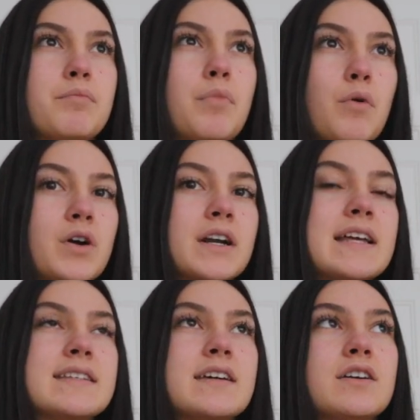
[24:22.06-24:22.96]
bored
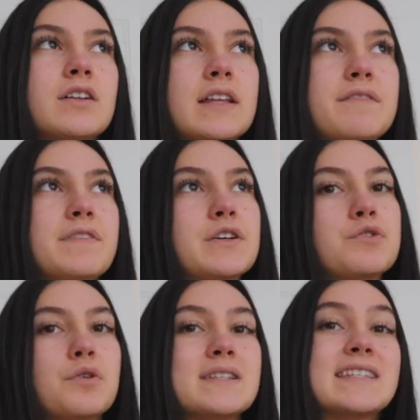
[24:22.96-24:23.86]
until it veered
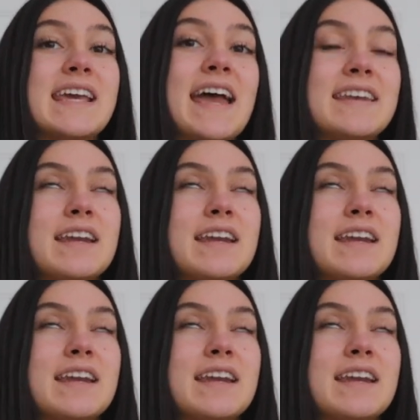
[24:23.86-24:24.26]
towards the end